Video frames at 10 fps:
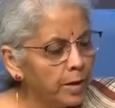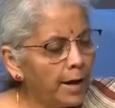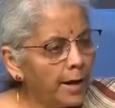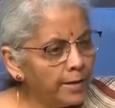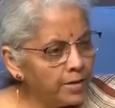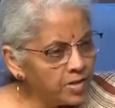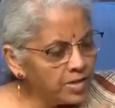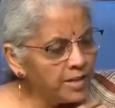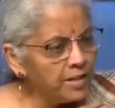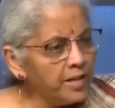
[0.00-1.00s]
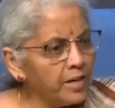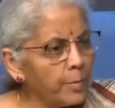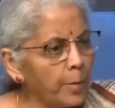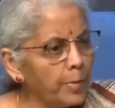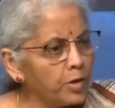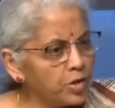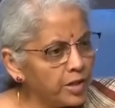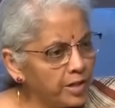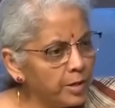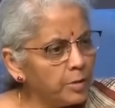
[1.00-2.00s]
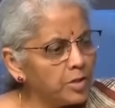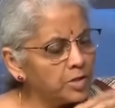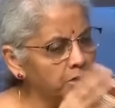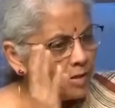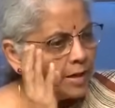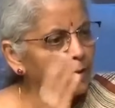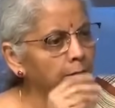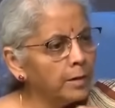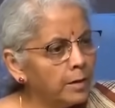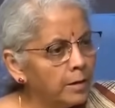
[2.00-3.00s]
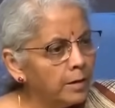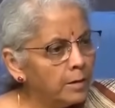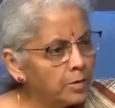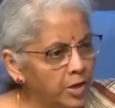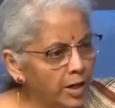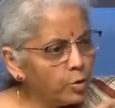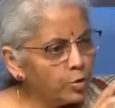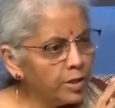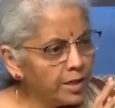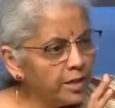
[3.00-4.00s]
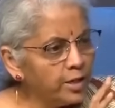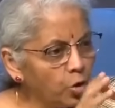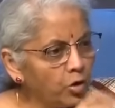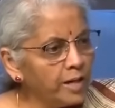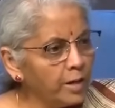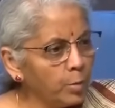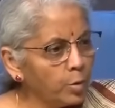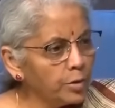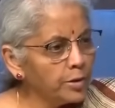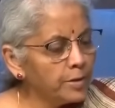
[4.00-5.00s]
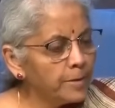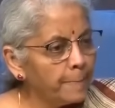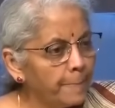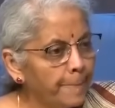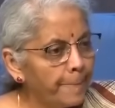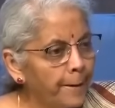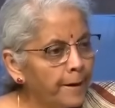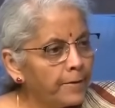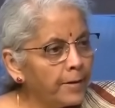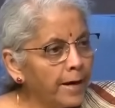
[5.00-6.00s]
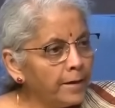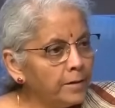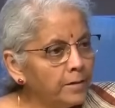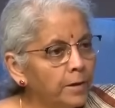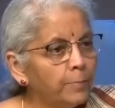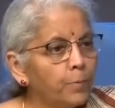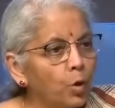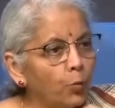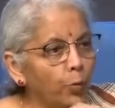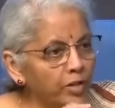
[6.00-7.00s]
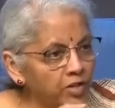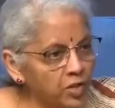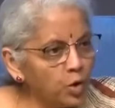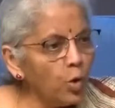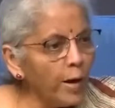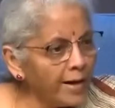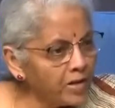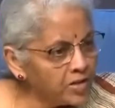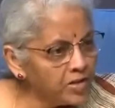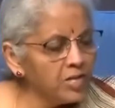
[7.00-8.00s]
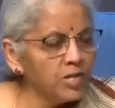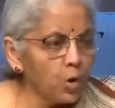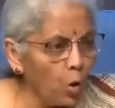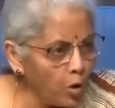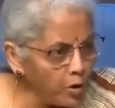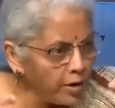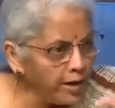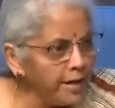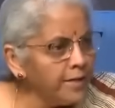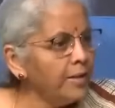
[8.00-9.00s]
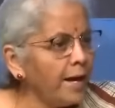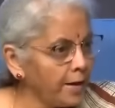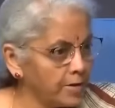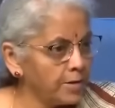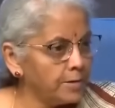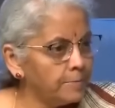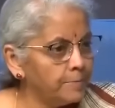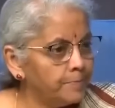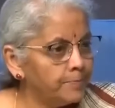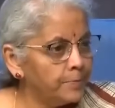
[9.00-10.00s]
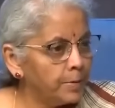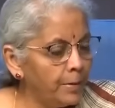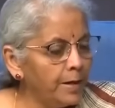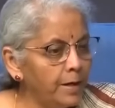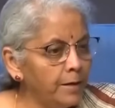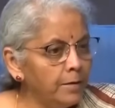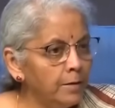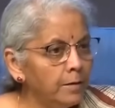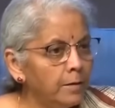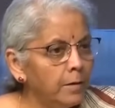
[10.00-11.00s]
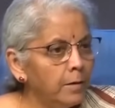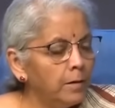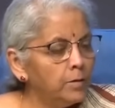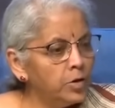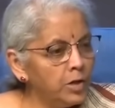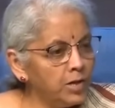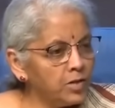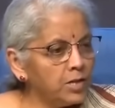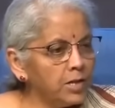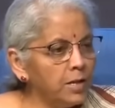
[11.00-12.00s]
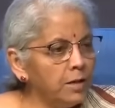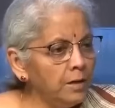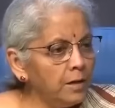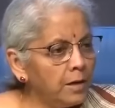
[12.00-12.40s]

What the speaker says: I distinctly remember senior minister then, Shri Arun Jaitley, talking about it, that the proviso exists already in the act, meaning GST,